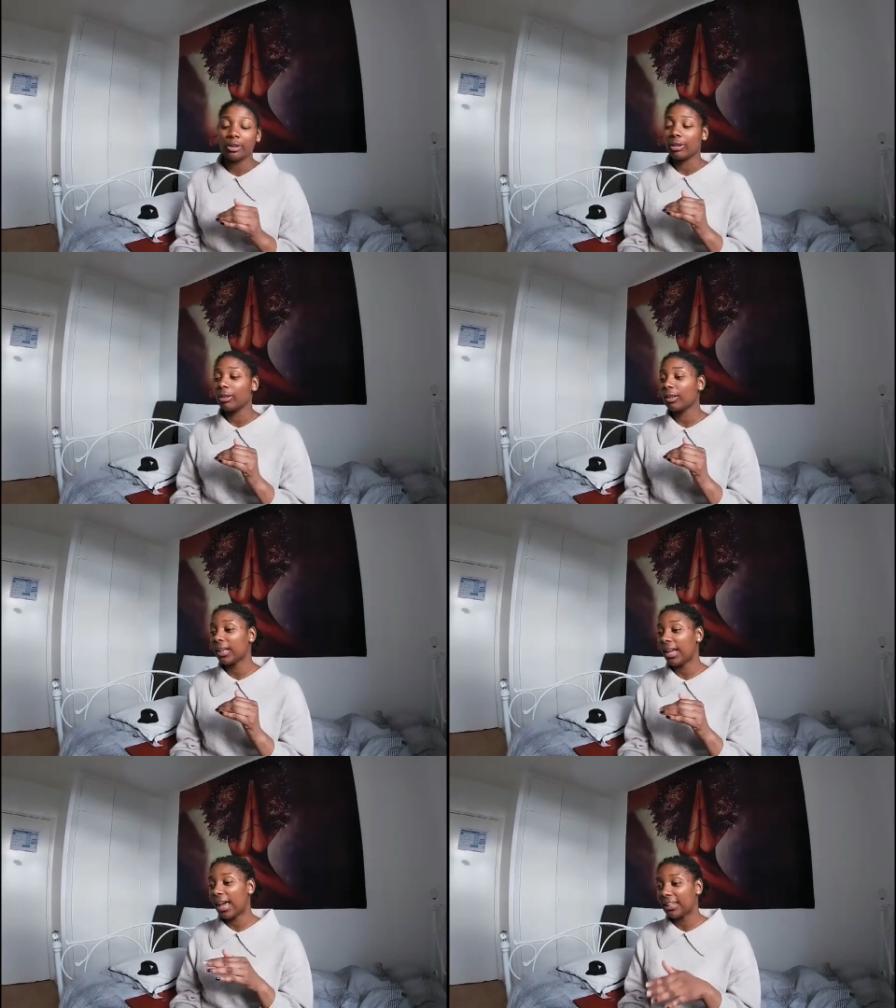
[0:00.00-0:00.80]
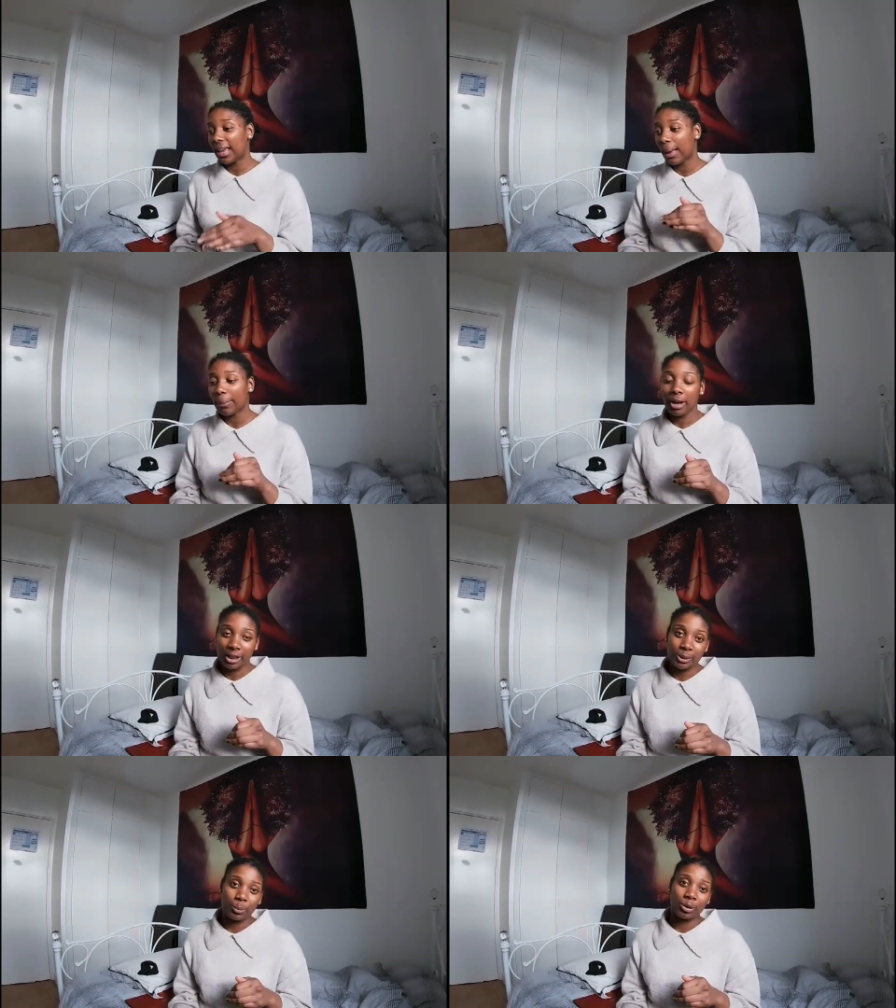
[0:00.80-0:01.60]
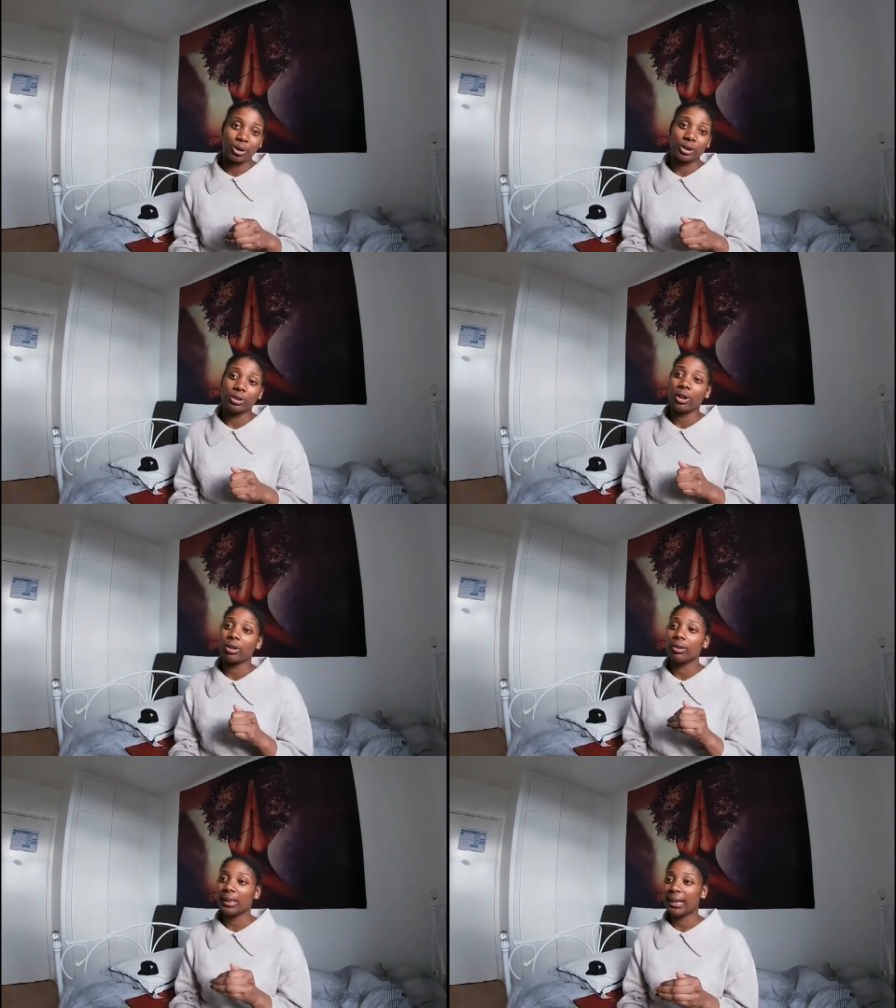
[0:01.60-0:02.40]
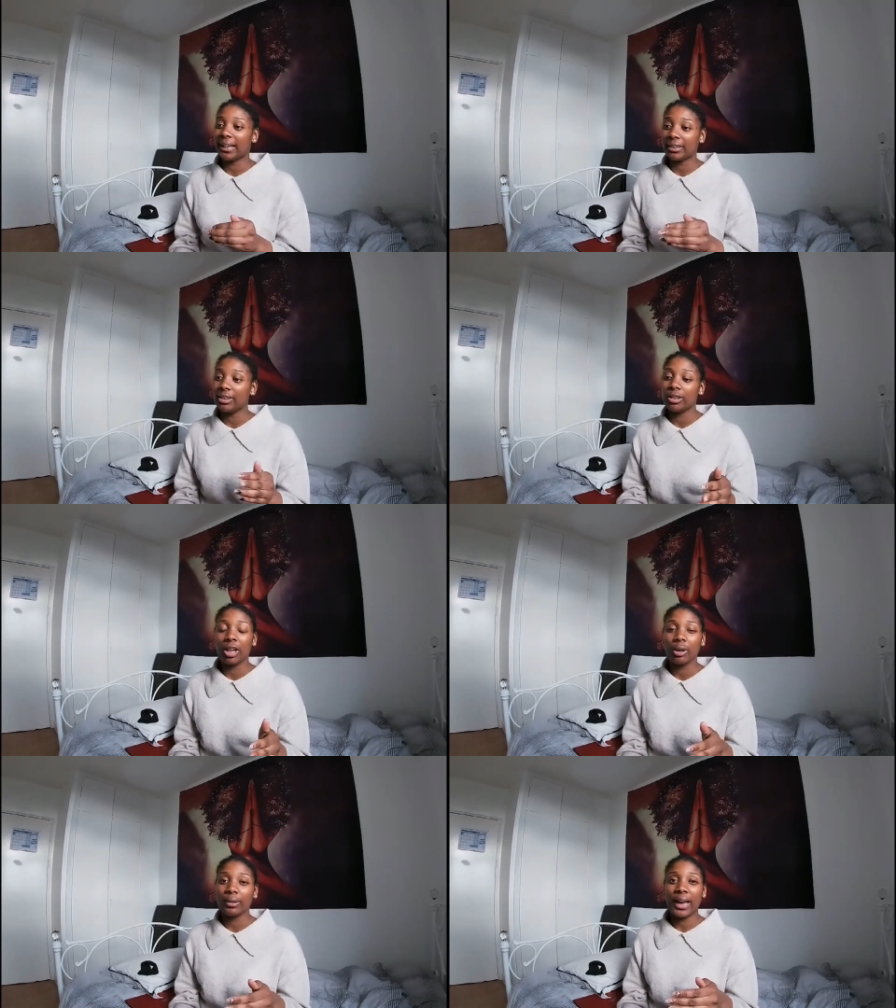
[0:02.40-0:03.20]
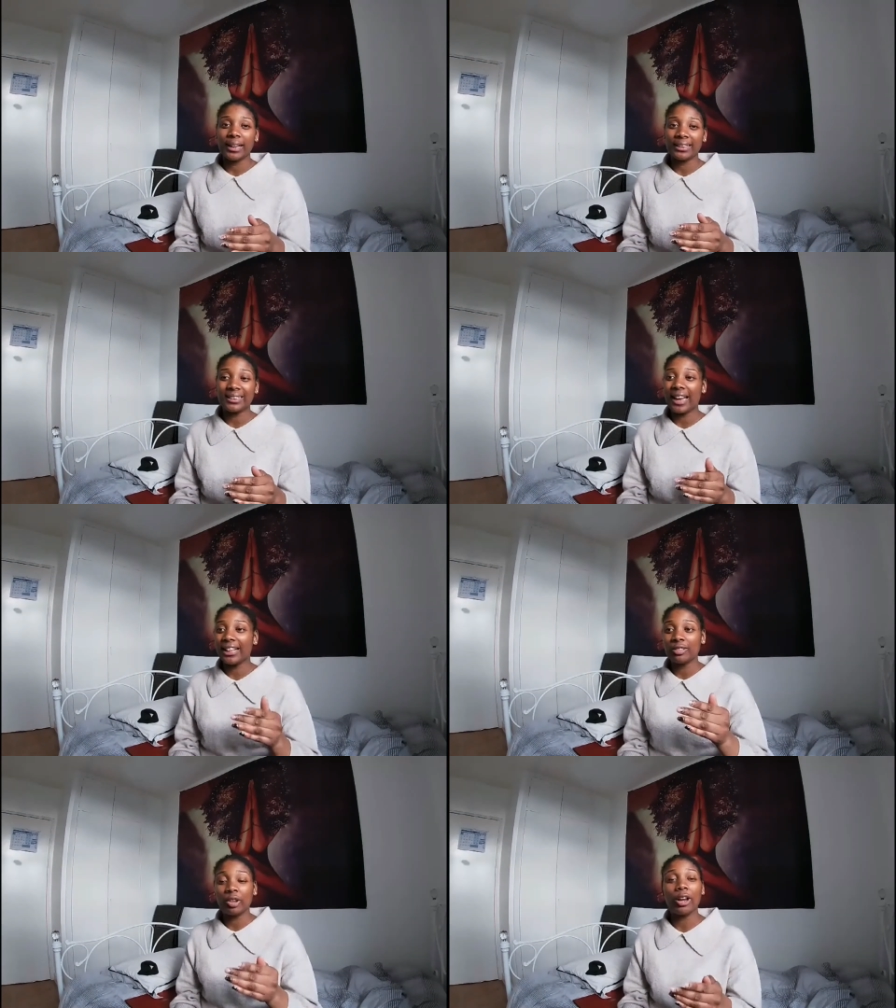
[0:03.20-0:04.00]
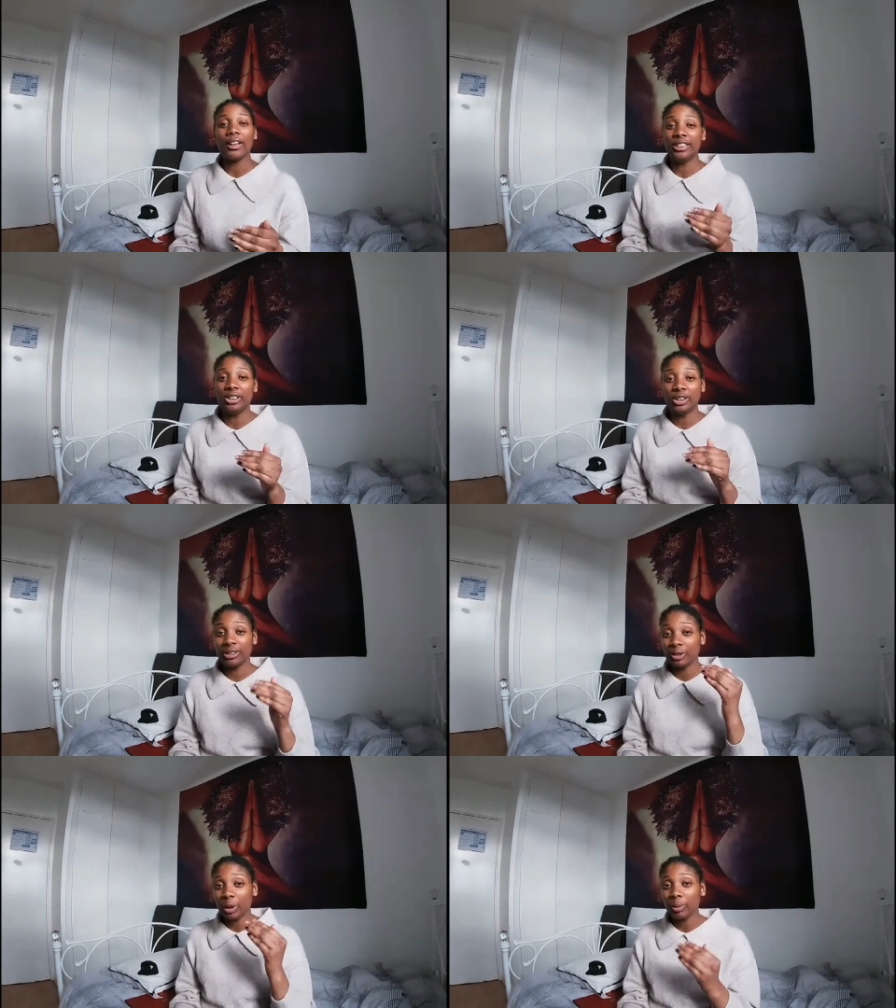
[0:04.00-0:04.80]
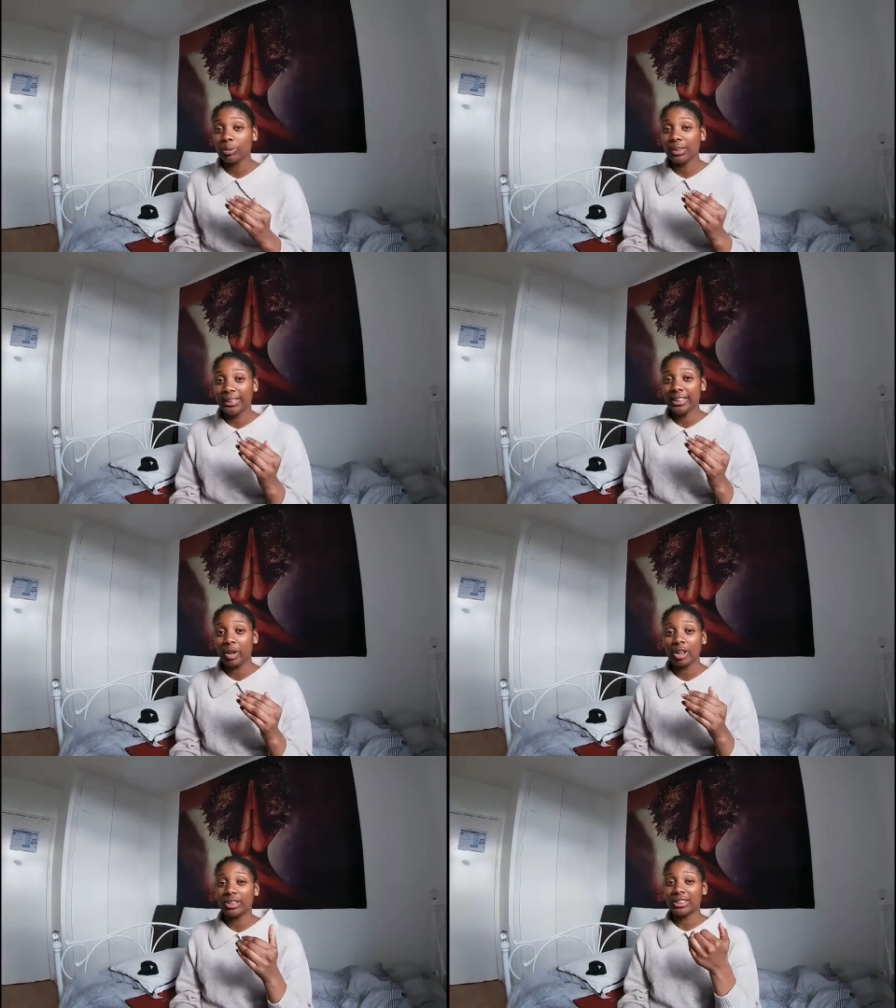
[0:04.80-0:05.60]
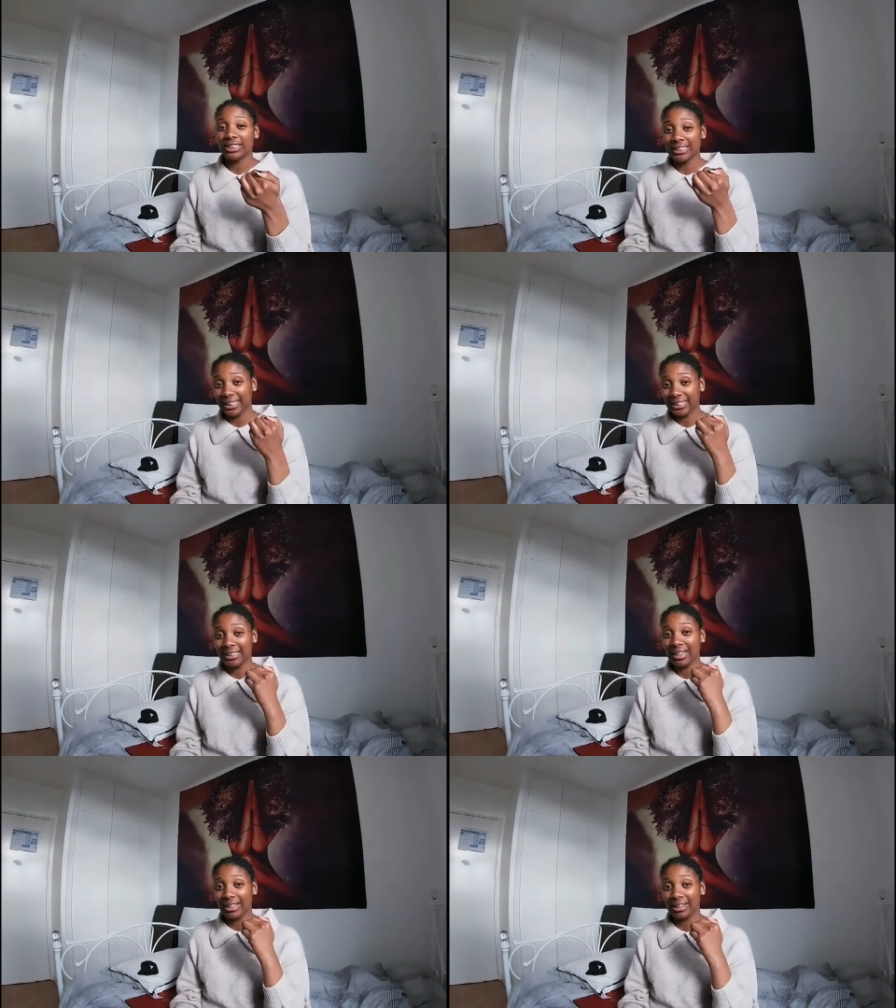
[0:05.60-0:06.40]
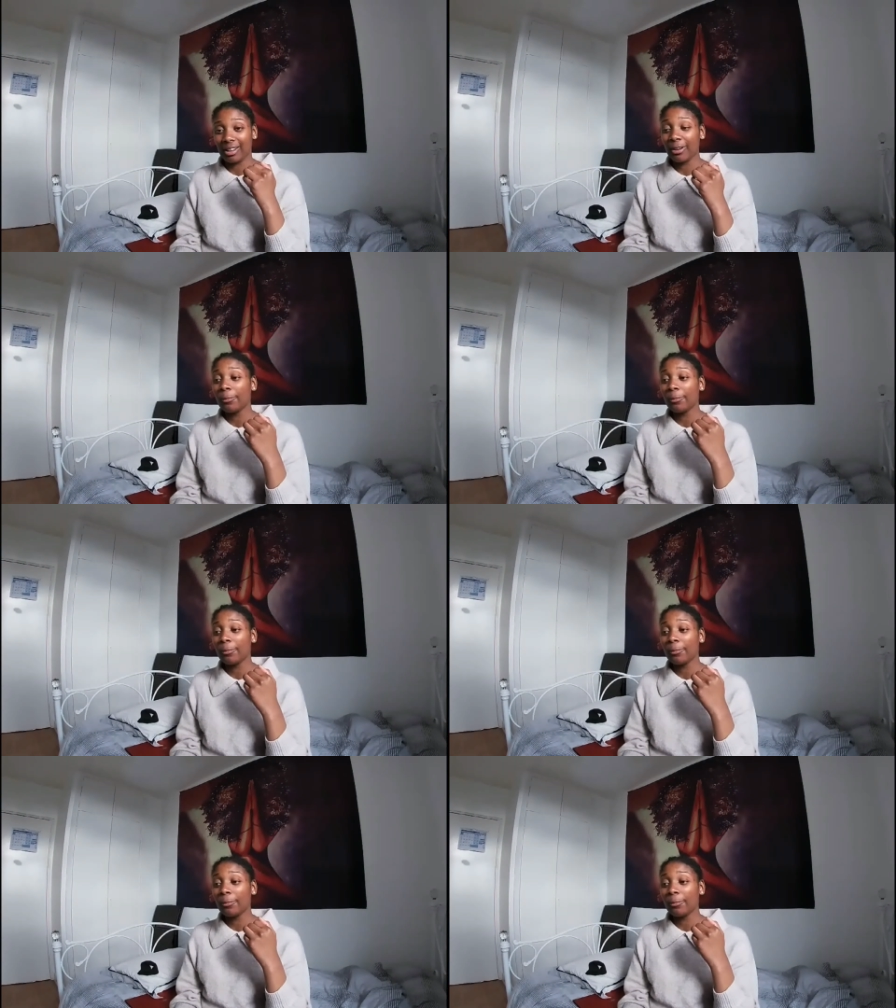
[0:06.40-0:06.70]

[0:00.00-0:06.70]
You're not looking at their passports. You're not looking, like, they're going solely on skin color.